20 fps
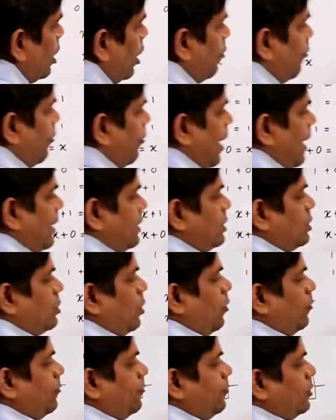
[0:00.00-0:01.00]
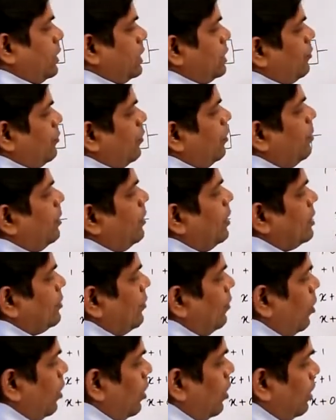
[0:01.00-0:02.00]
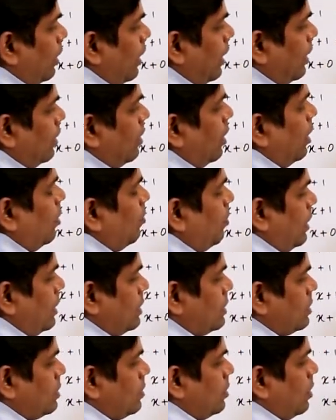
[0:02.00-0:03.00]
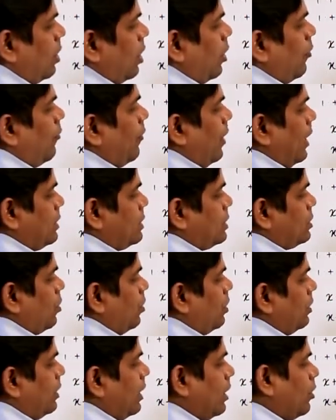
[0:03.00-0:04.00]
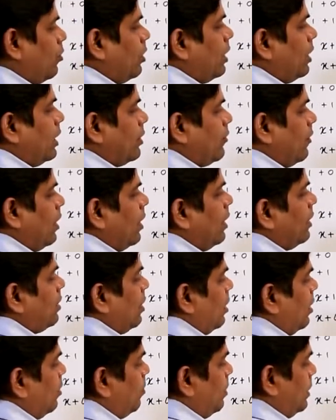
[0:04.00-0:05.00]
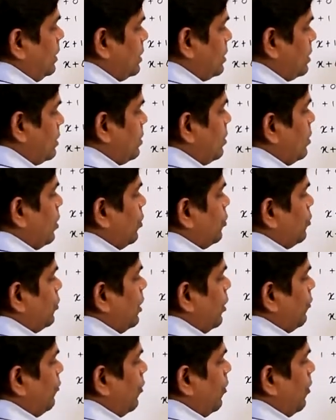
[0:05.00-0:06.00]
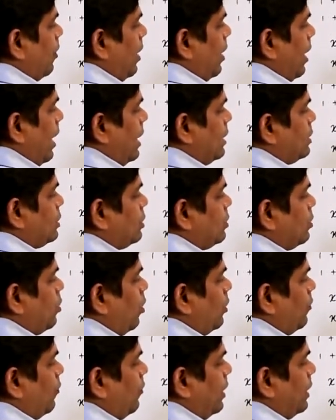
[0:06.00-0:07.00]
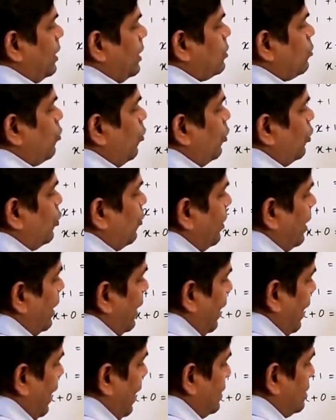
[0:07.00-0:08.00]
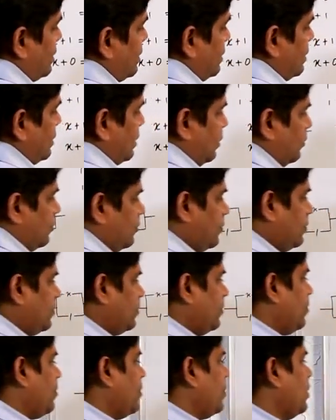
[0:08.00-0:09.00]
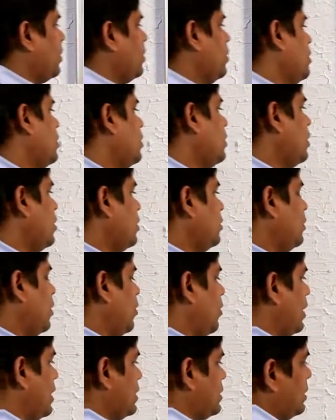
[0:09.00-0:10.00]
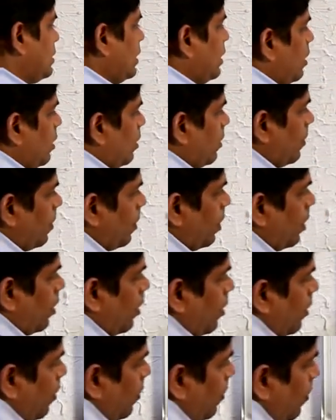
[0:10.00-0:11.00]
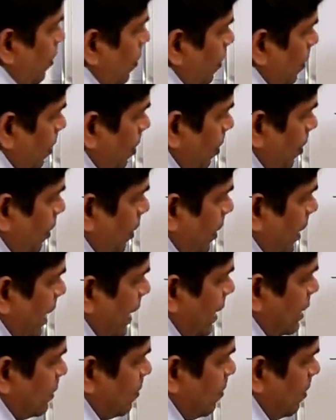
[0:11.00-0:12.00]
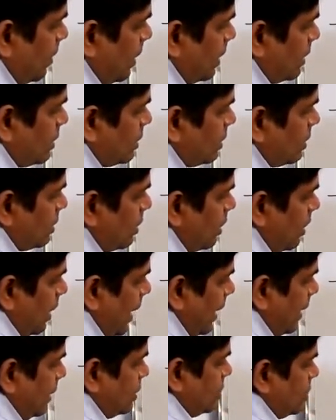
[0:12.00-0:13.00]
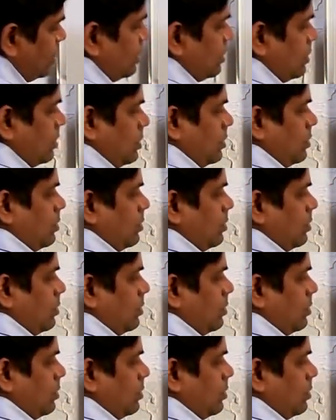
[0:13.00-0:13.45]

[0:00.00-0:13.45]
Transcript: If x is off, this will not let current pass. If x is on, then only it will let current pass. So therefore, x dot 1 is going to be x itself. Now let us see x plus x.